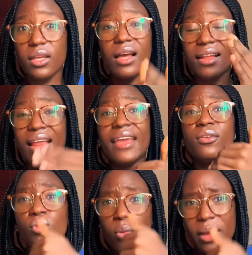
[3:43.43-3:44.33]
And I
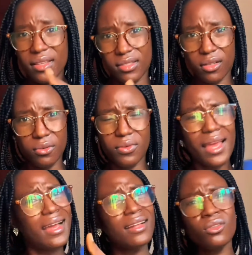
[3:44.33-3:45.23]
know myself. I
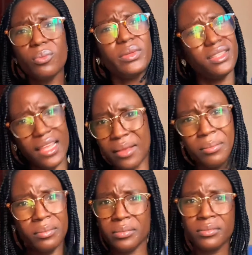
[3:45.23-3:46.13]
cannot be them.
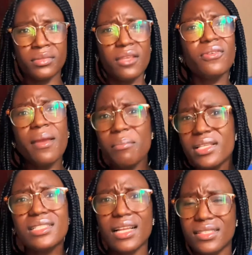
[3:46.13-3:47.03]
If I
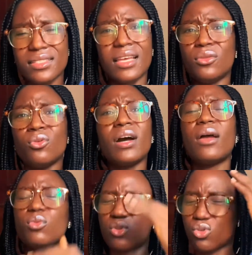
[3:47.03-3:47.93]
miss classes, I know I
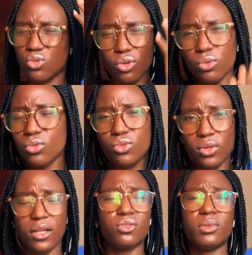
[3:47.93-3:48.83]
will struggle so
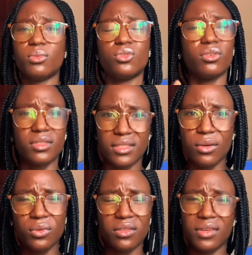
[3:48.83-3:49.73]
hard to be able to understand
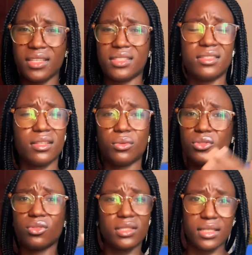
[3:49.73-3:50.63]
whatever it is that was
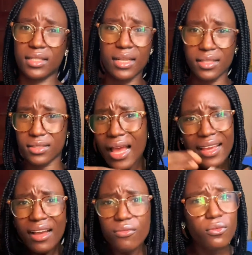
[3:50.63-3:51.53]
taught in class. I
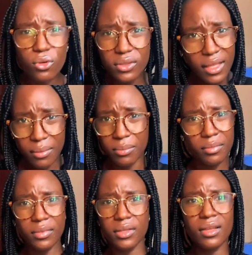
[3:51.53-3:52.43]
can't follow them.
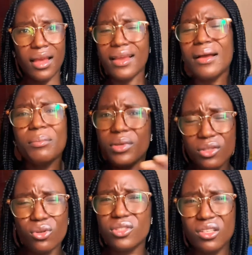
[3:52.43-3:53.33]
I can't be in
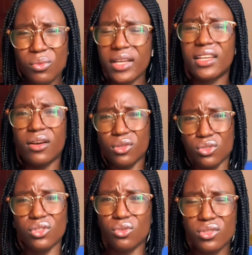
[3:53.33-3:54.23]
the hostel while they are
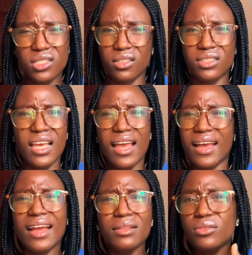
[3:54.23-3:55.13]
also in hostels. I
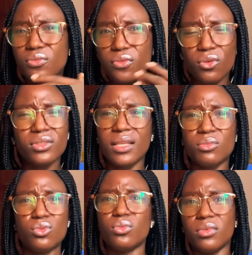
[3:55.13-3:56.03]
can't follow them
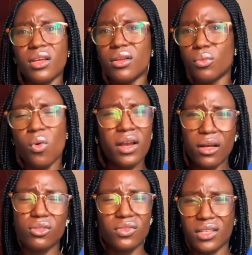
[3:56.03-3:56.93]
to walk
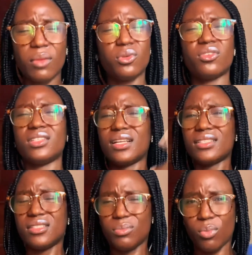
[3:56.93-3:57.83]
out of the class because the
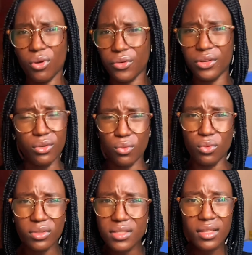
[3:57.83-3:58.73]
class is boring, in
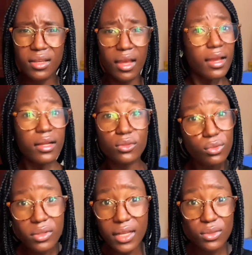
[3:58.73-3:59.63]
quotes. I can't
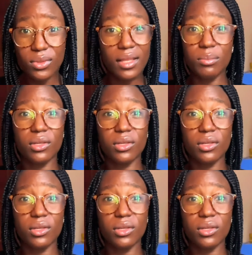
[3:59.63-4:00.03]
do that with them